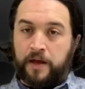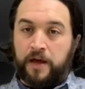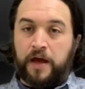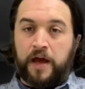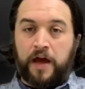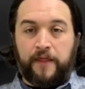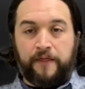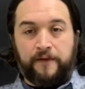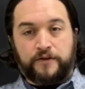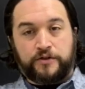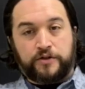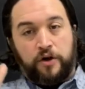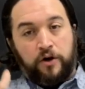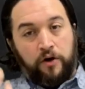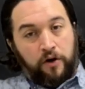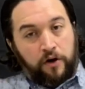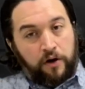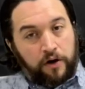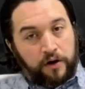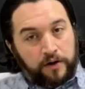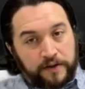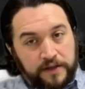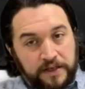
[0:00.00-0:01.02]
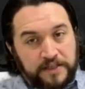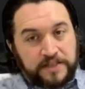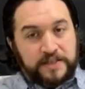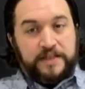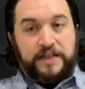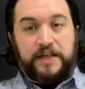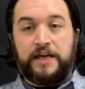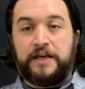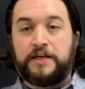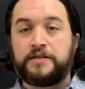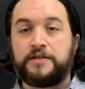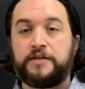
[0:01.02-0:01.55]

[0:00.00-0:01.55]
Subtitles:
And there's all these things